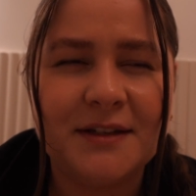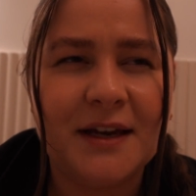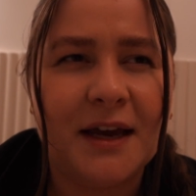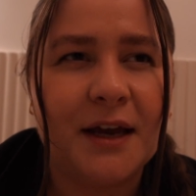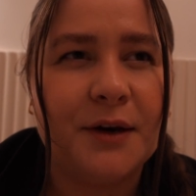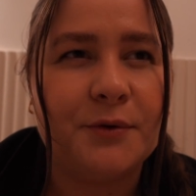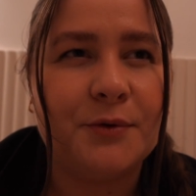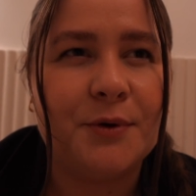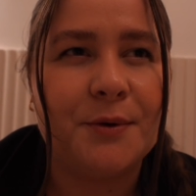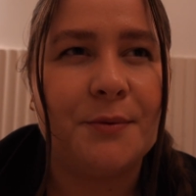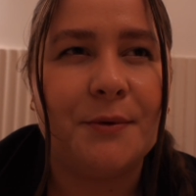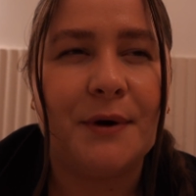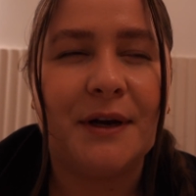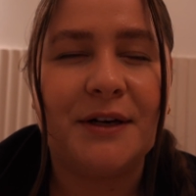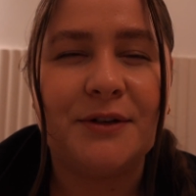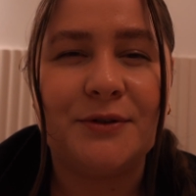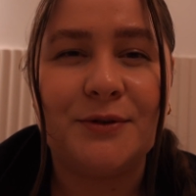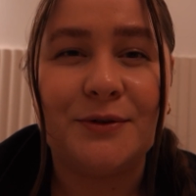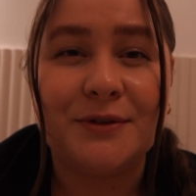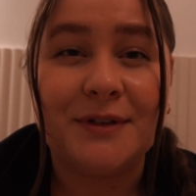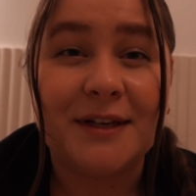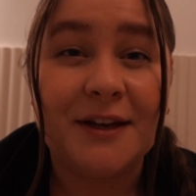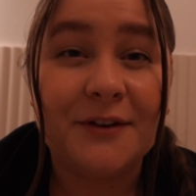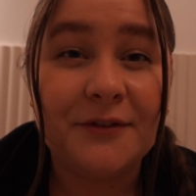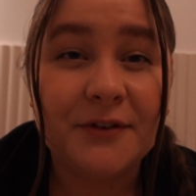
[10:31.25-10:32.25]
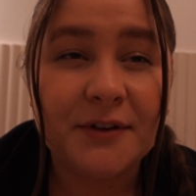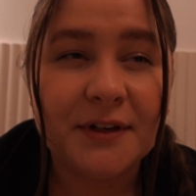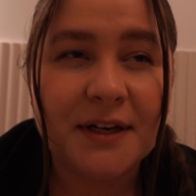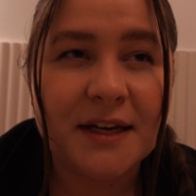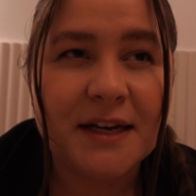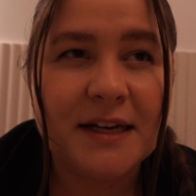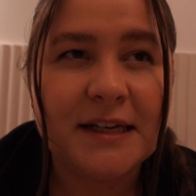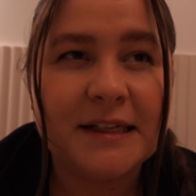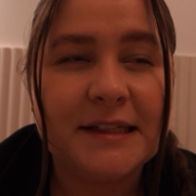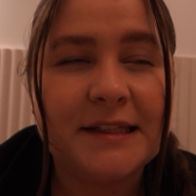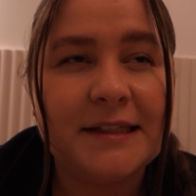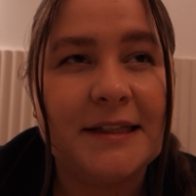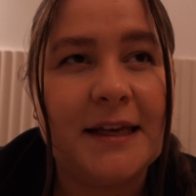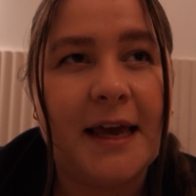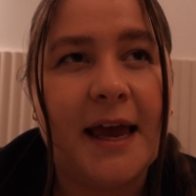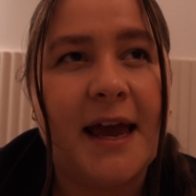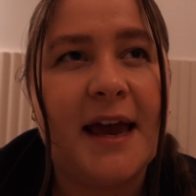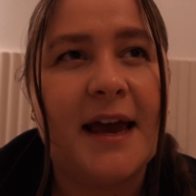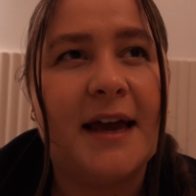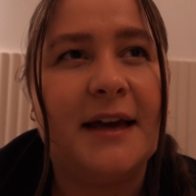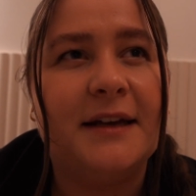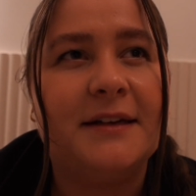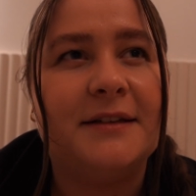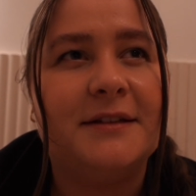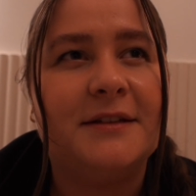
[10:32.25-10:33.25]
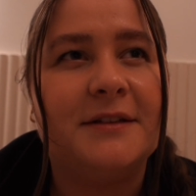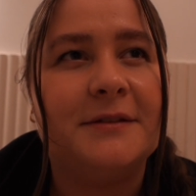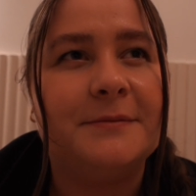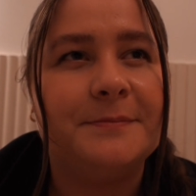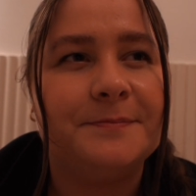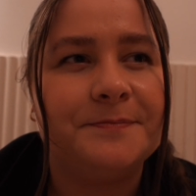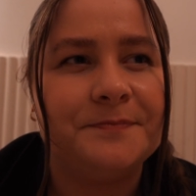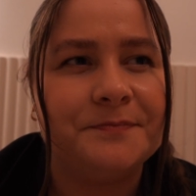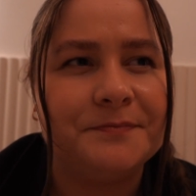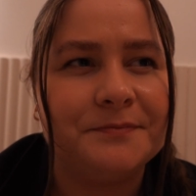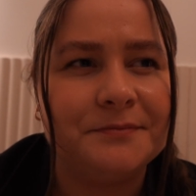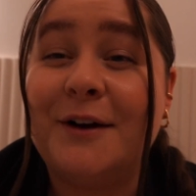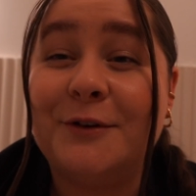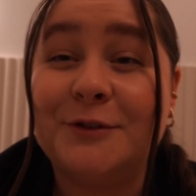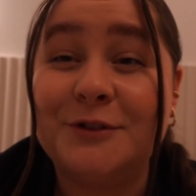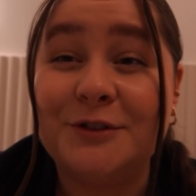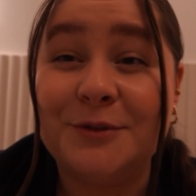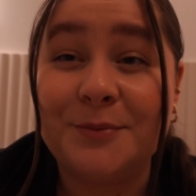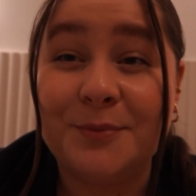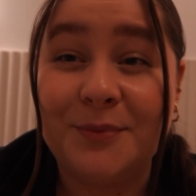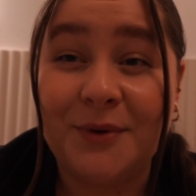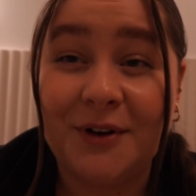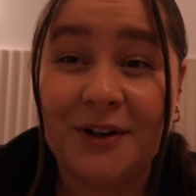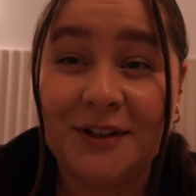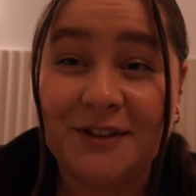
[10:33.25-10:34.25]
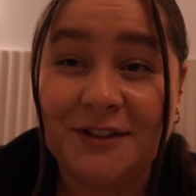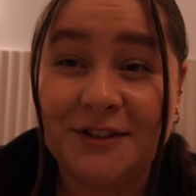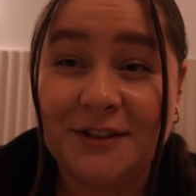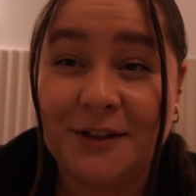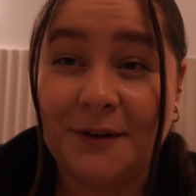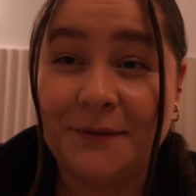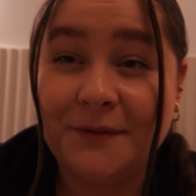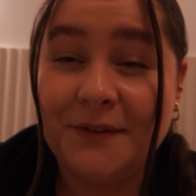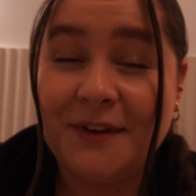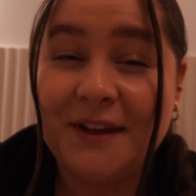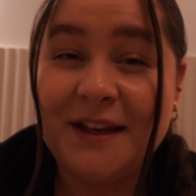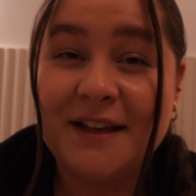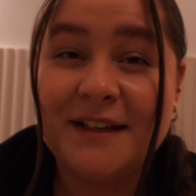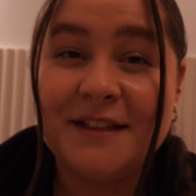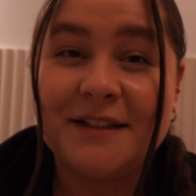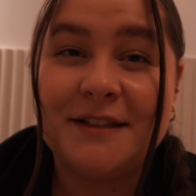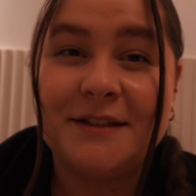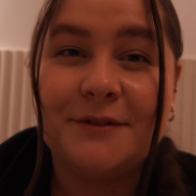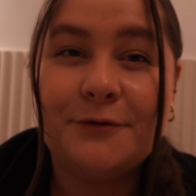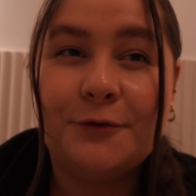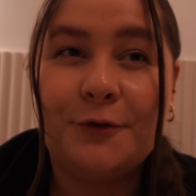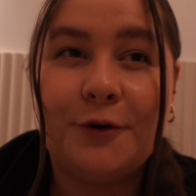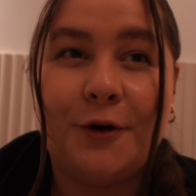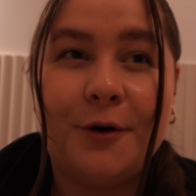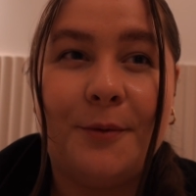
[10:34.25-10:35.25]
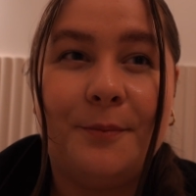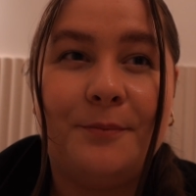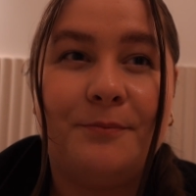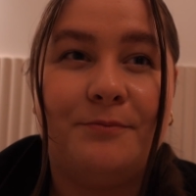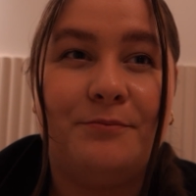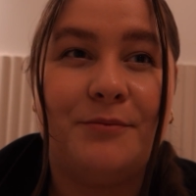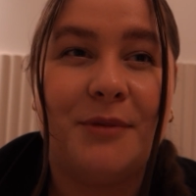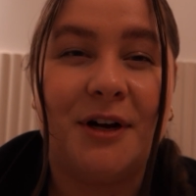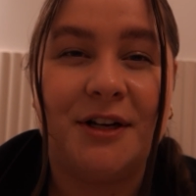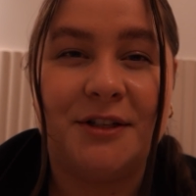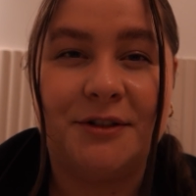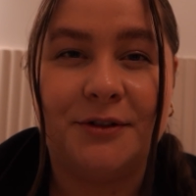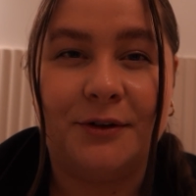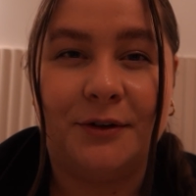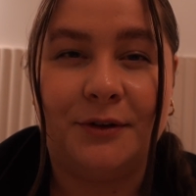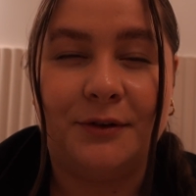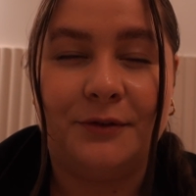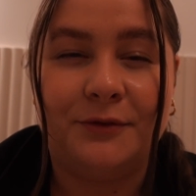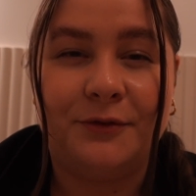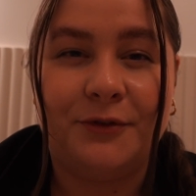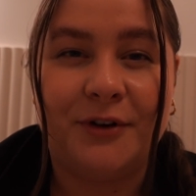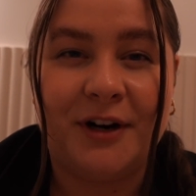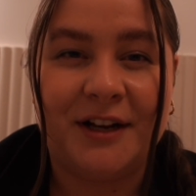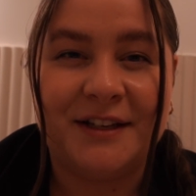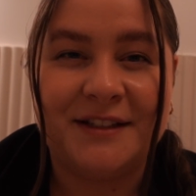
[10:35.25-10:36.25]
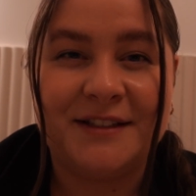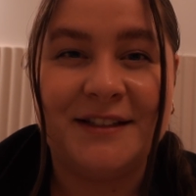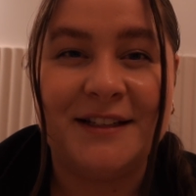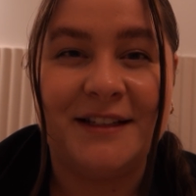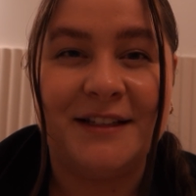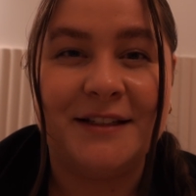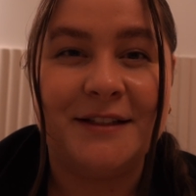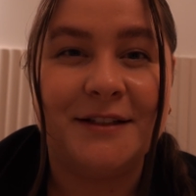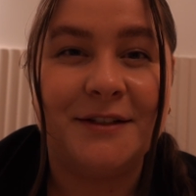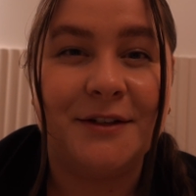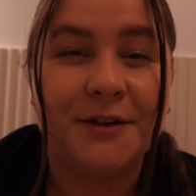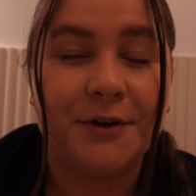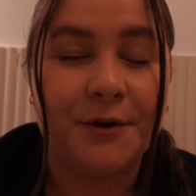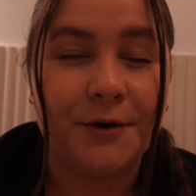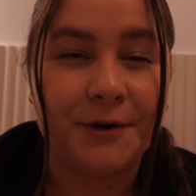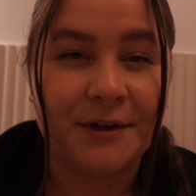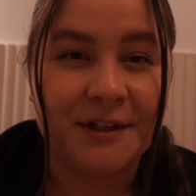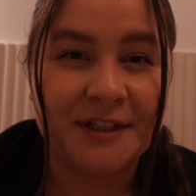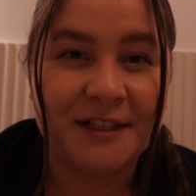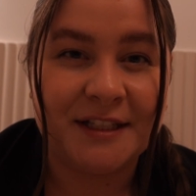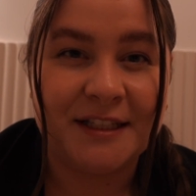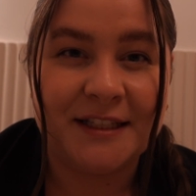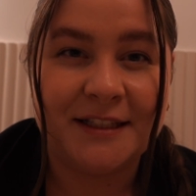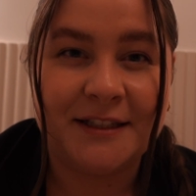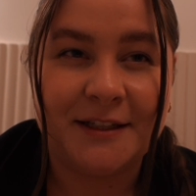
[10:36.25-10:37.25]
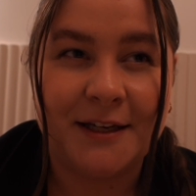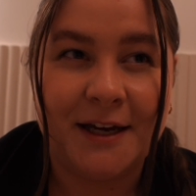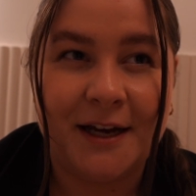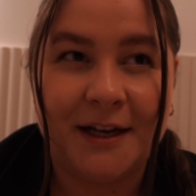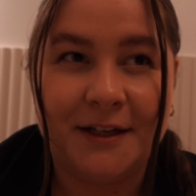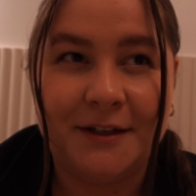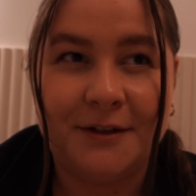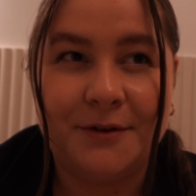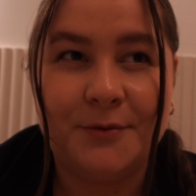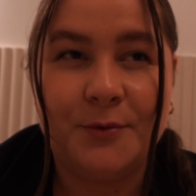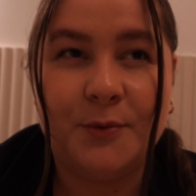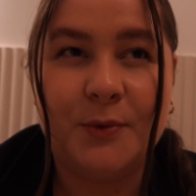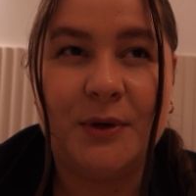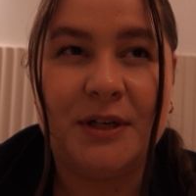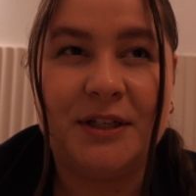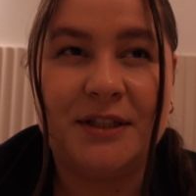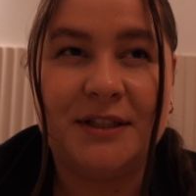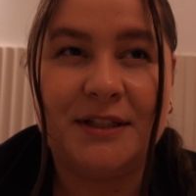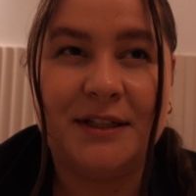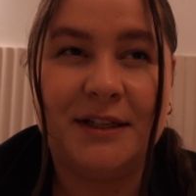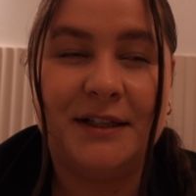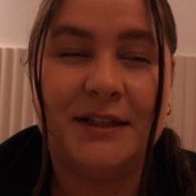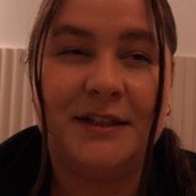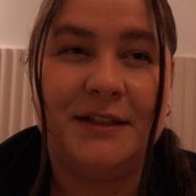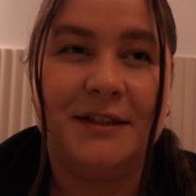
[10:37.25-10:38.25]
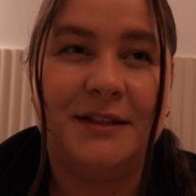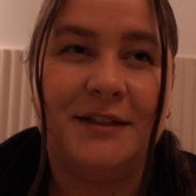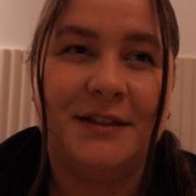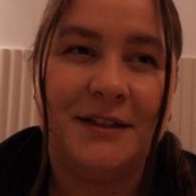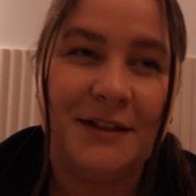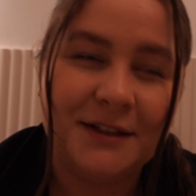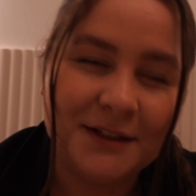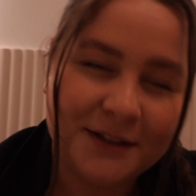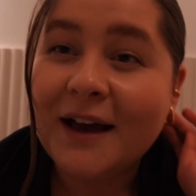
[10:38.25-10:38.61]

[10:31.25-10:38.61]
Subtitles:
And we went to Tiffany's and I also bought some things from my son Francis Kyrgyzstan, which is